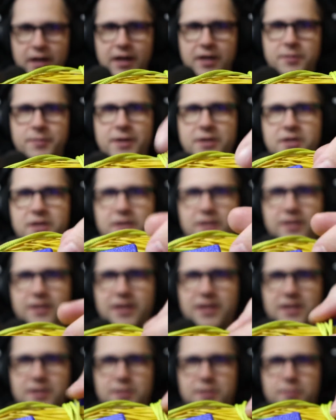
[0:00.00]
especially
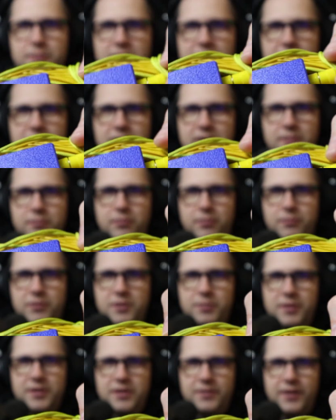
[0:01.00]
this particular
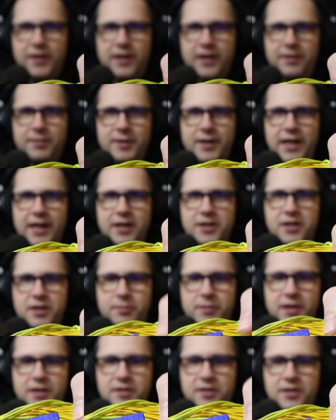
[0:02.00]
specific kind of banana
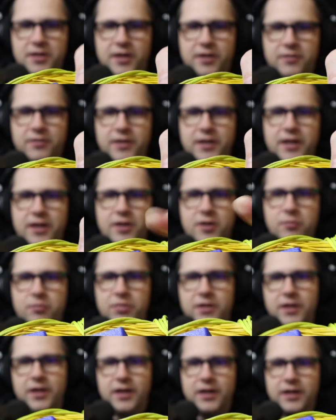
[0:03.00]
jack, because not only can you
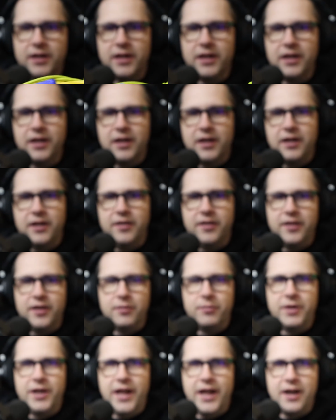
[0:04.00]
plug
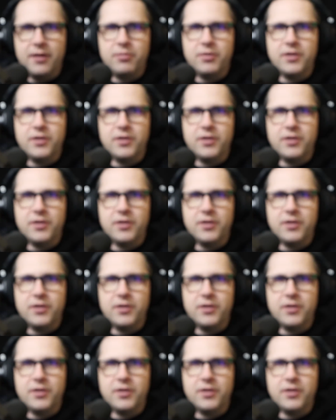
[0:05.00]
the banana